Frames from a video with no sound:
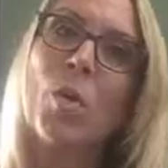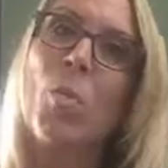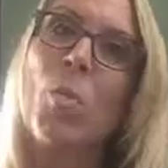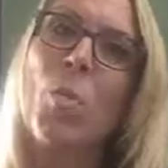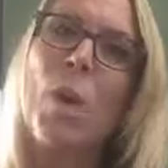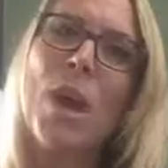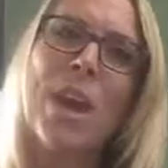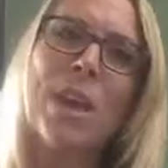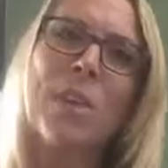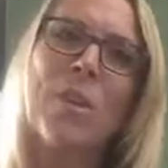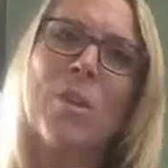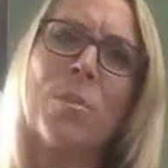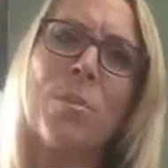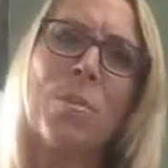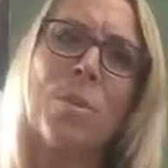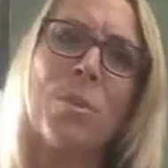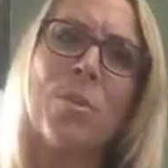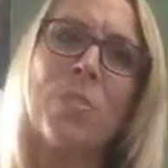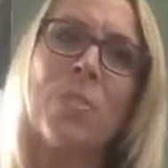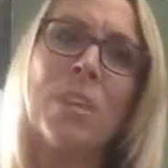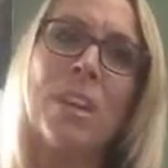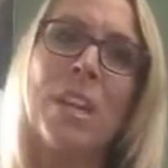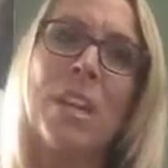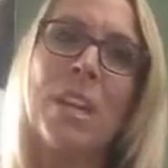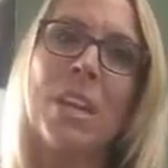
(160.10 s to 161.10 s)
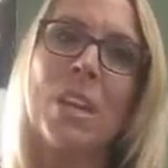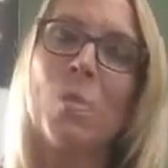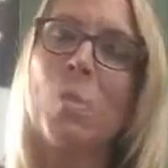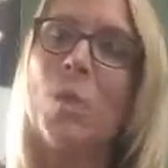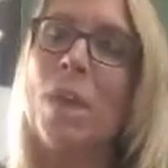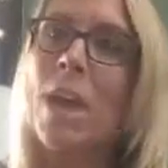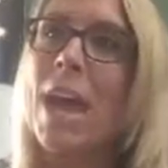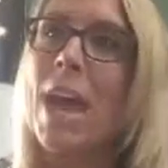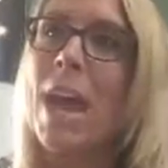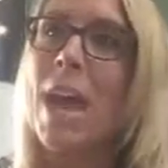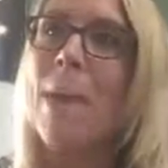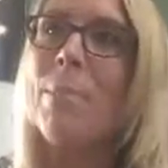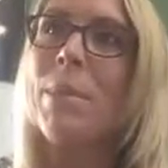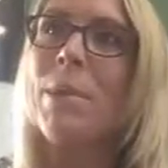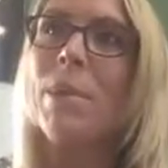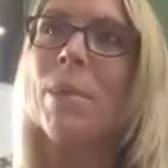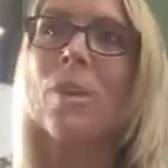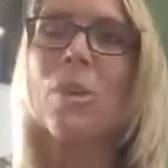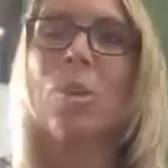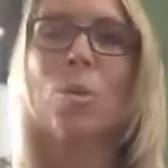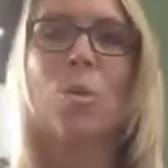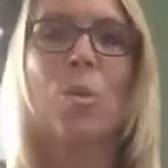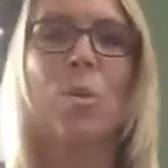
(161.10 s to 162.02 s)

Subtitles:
why they're moving and what happened."